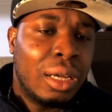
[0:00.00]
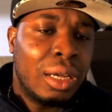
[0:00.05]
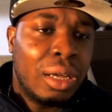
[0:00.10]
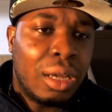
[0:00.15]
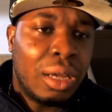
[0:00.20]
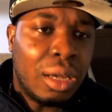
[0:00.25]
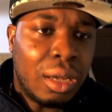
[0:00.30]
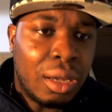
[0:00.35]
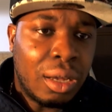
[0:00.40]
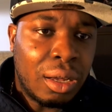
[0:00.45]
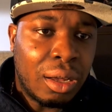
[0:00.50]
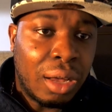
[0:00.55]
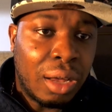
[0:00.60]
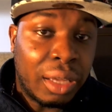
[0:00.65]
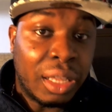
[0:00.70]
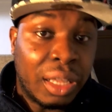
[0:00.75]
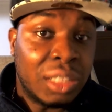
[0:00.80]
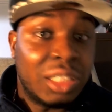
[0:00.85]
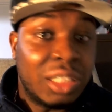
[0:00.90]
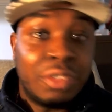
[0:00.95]

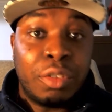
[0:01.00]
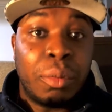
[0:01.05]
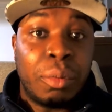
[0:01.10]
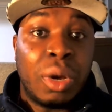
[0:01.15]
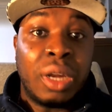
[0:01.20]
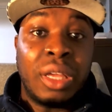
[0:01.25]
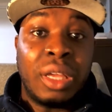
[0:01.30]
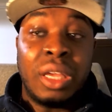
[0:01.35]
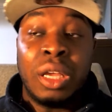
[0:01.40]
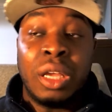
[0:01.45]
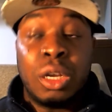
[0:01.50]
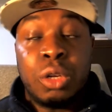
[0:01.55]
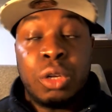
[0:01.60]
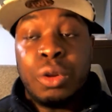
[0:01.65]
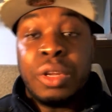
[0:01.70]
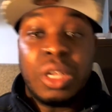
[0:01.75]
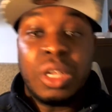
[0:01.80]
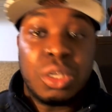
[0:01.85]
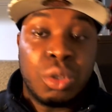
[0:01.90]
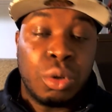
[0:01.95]
against everybody,
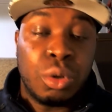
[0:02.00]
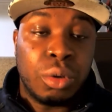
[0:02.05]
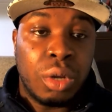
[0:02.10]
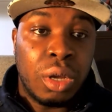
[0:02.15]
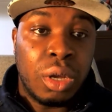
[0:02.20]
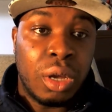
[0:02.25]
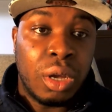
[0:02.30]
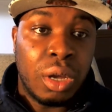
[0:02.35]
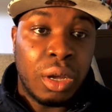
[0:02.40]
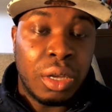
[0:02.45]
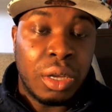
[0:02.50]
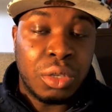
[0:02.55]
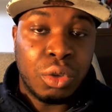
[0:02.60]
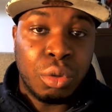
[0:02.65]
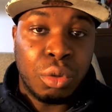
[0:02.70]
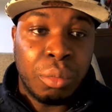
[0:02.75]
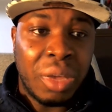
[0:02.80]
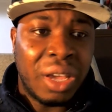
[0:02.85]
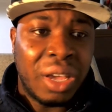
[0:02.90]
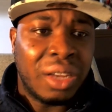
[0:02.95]
including his own
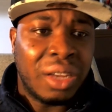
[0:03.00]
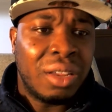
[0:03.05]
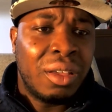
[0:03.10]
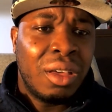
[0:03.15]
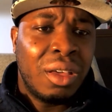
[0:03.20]
man.